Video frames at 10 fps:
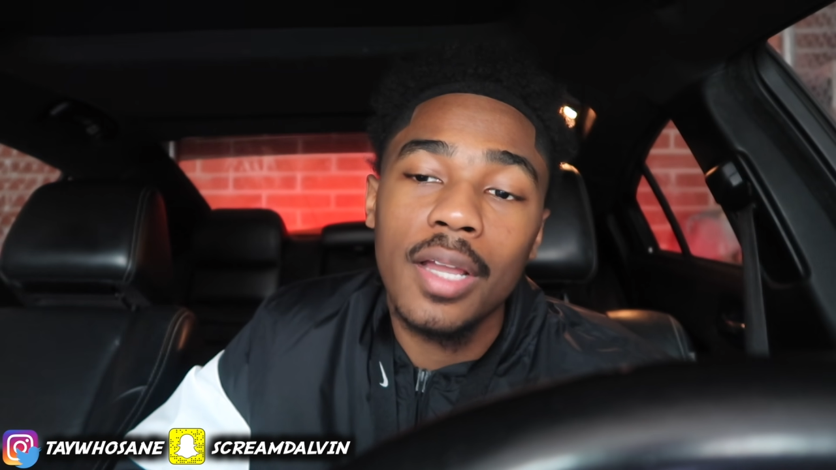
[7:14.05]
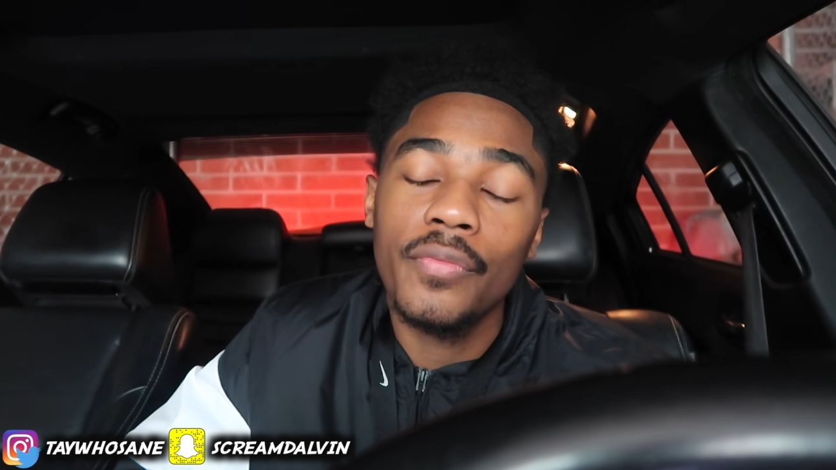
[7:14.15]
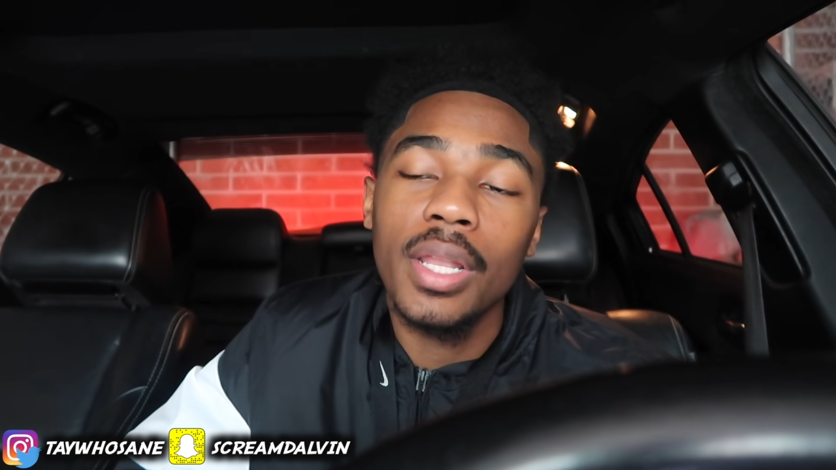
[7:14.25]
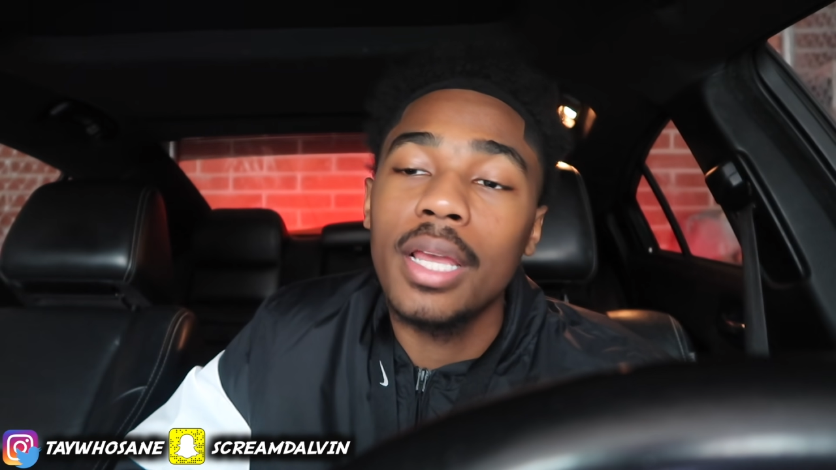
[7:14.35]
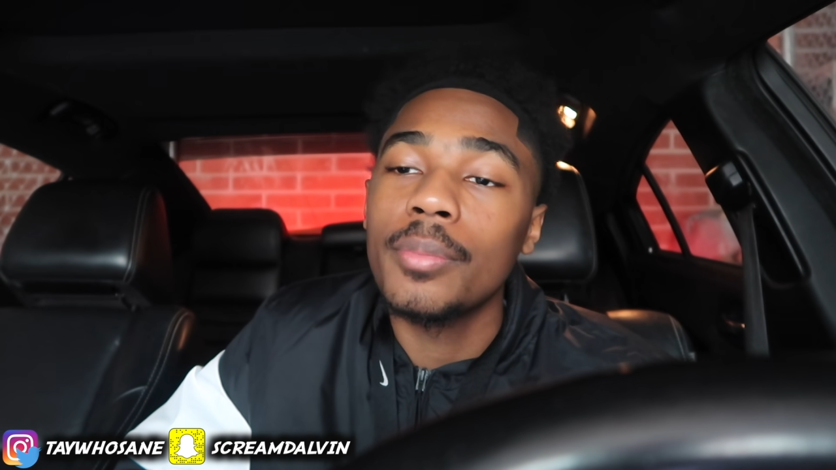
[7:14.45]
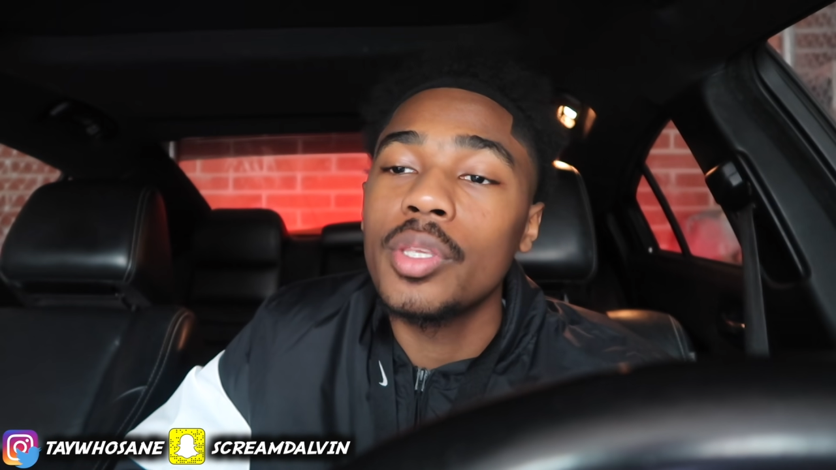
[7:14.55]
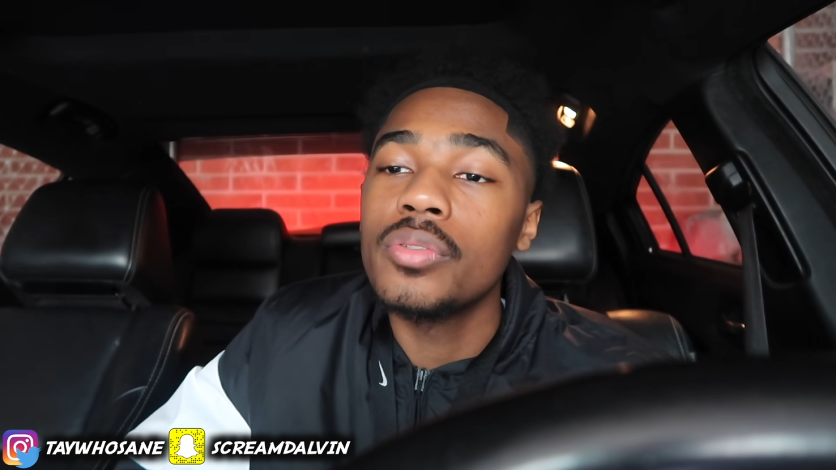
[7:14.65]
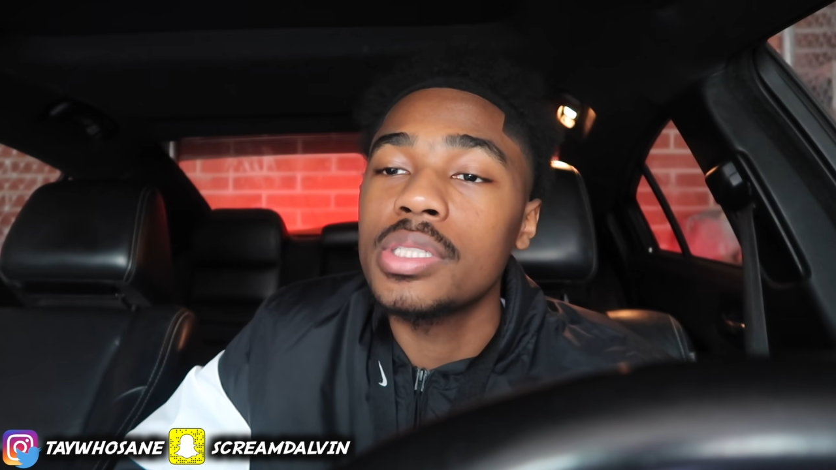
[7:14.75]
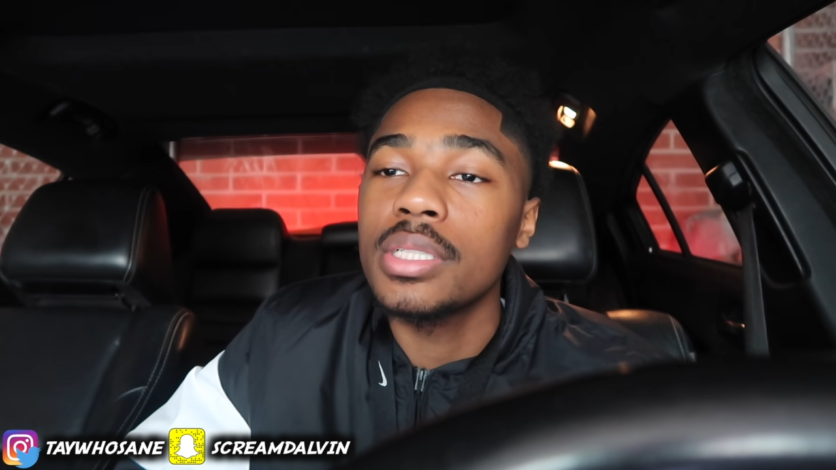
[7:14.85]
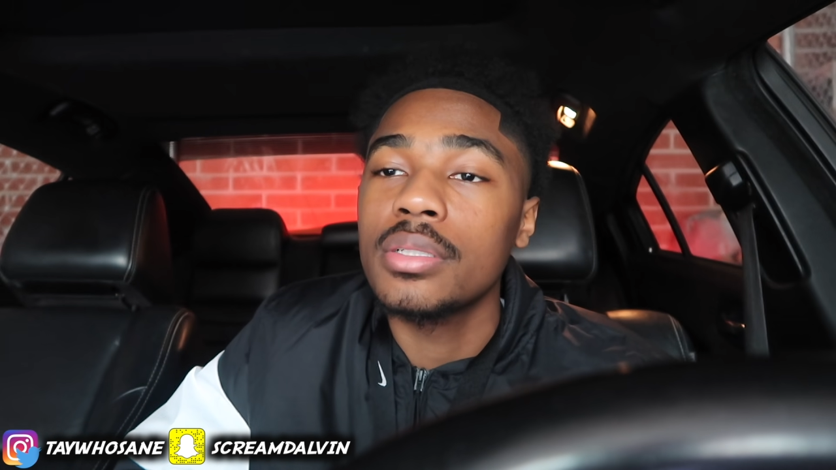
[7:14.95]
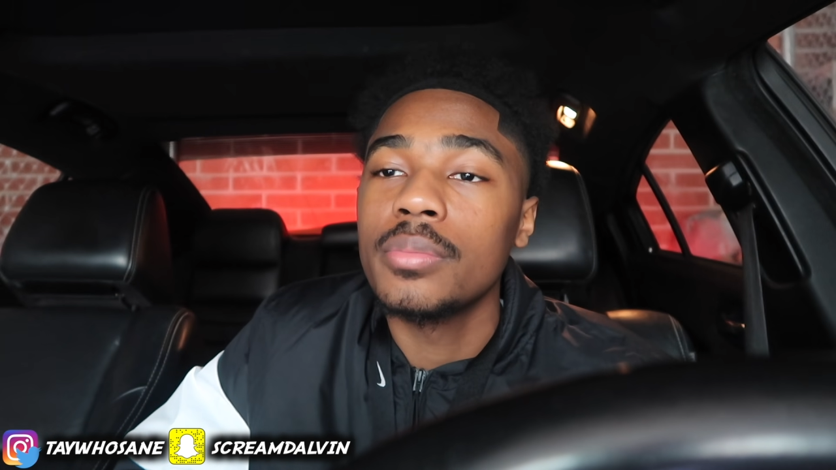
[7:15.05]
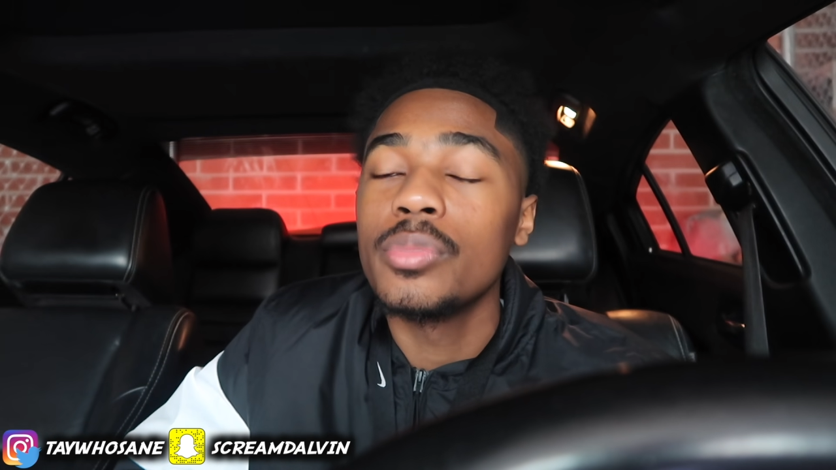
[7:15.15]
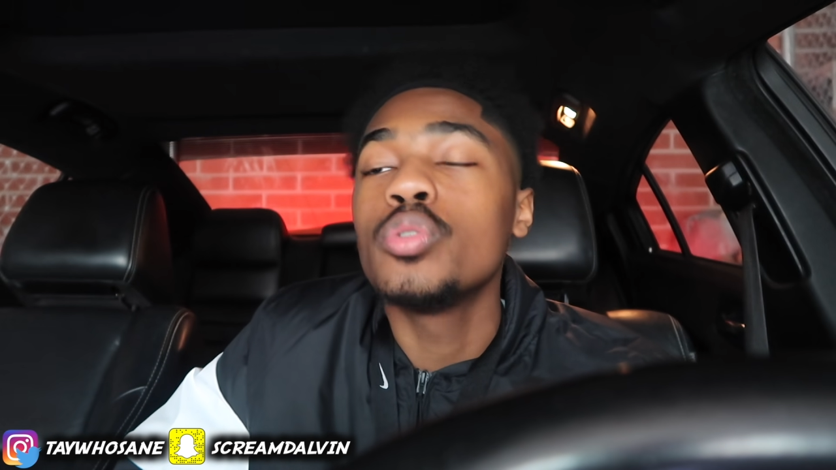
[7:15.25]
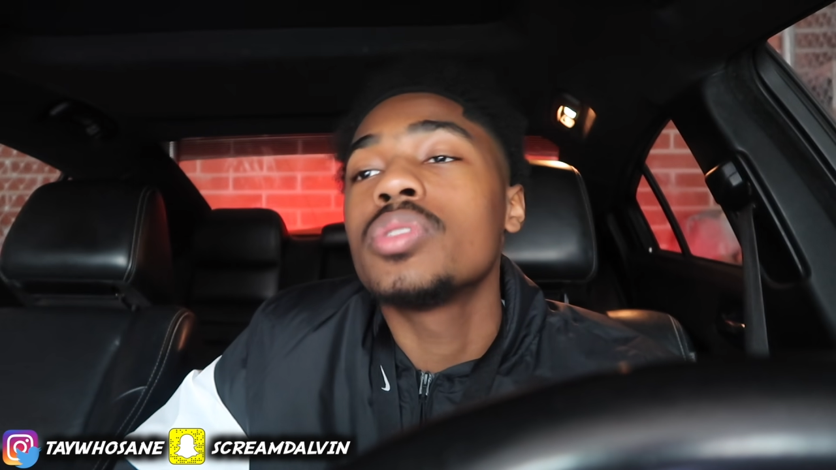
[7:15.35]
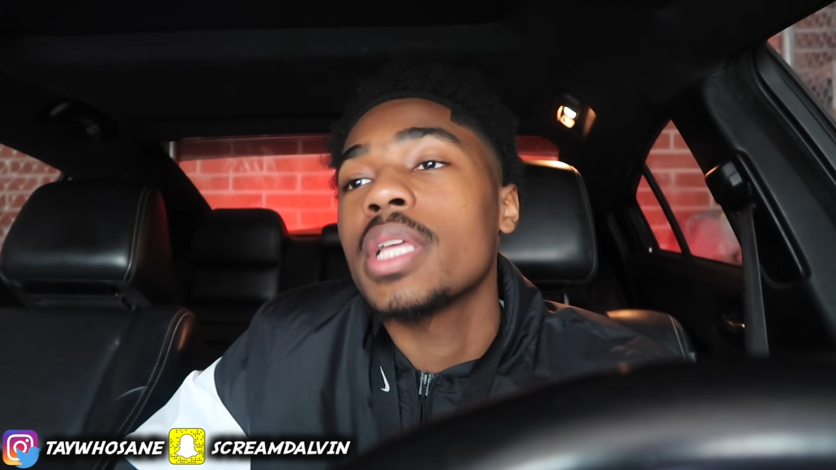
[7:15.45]
I feel like
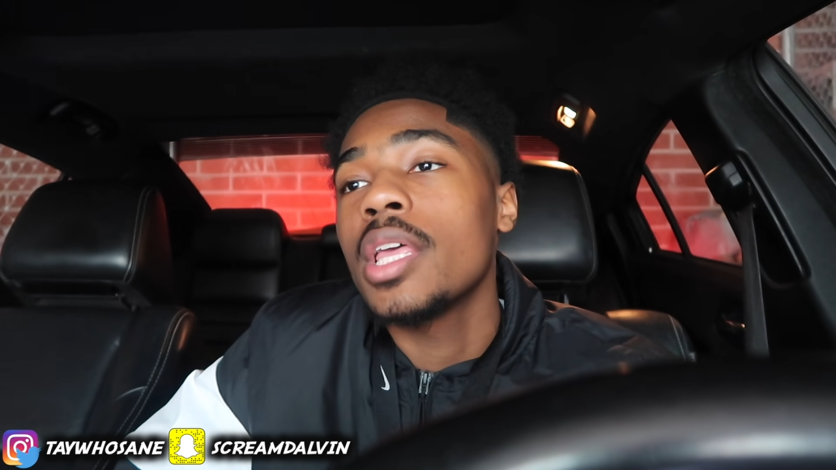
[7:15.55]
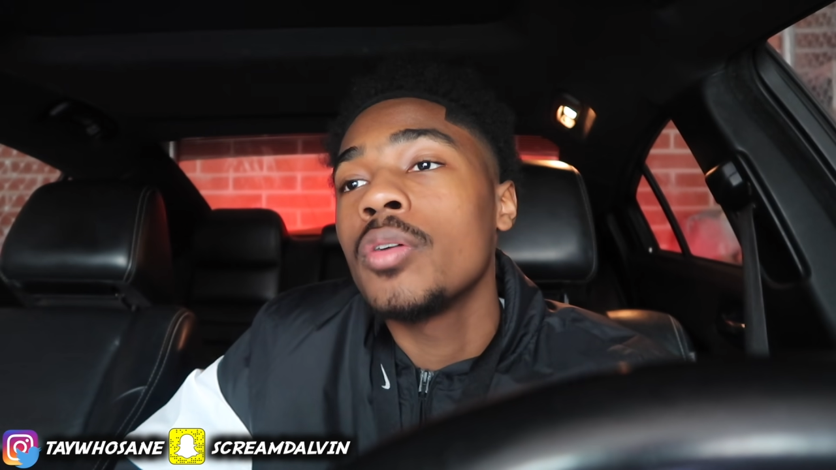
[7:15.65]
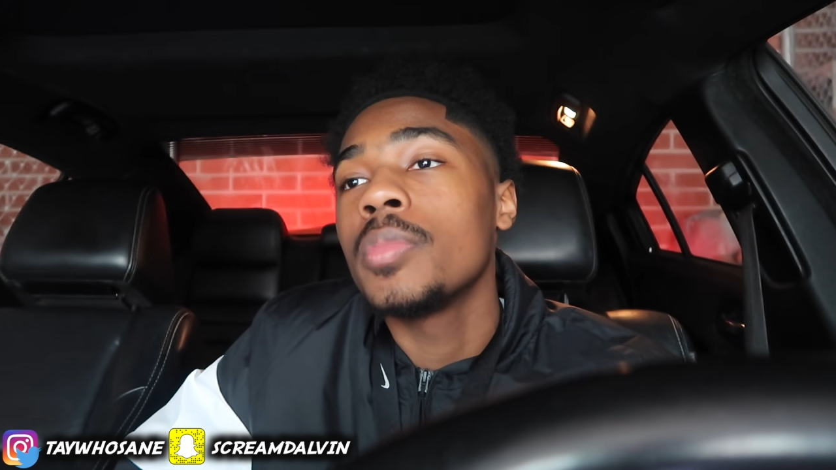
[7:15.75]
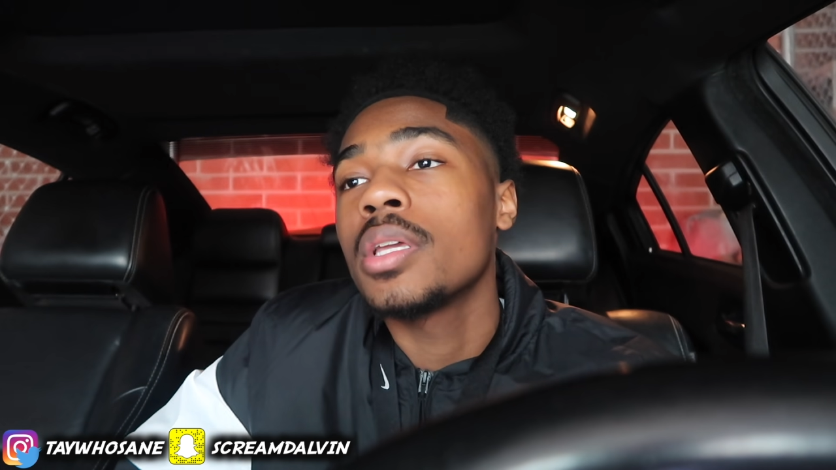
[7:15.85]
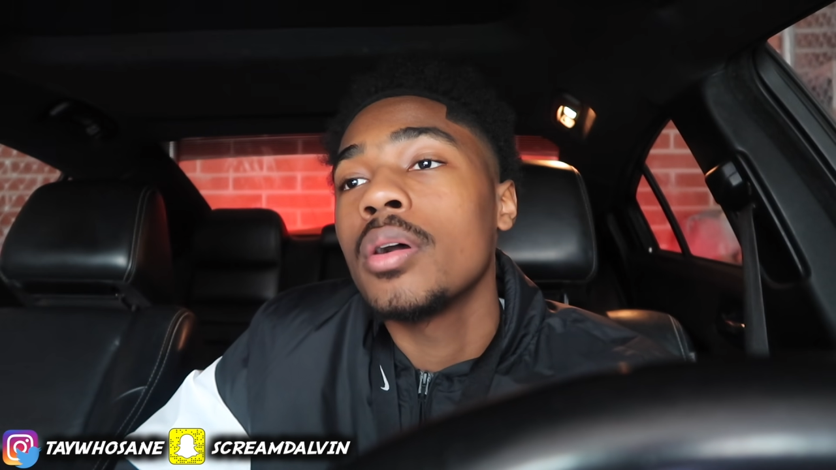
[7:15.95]
music helped me